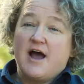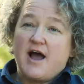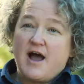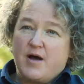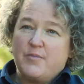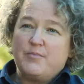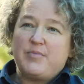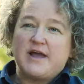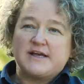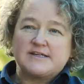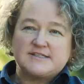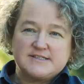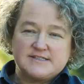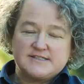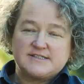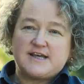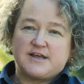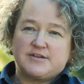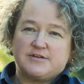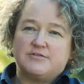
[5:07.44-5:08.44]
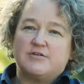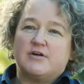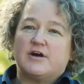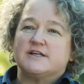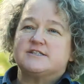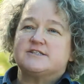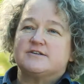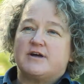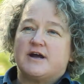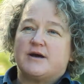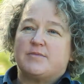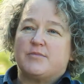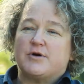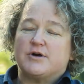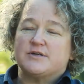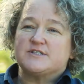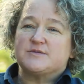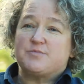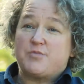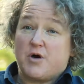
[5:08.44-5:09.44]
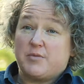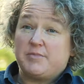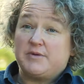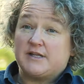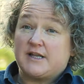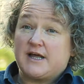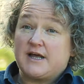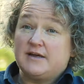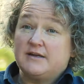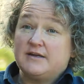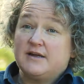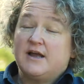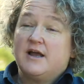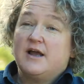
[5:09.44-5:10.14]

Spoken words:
Humpbacks and southern rights are our most popular.